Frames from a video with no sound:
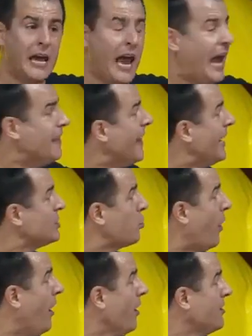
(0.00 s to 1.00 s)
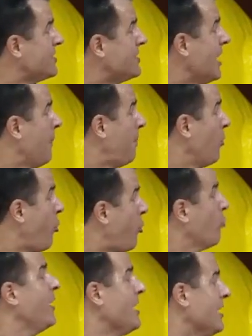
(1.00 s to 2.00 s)
And that's where step
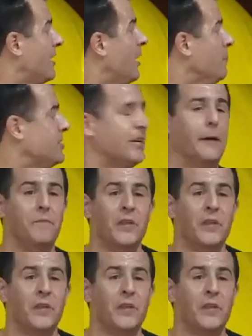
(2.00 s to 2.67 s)
three comes in.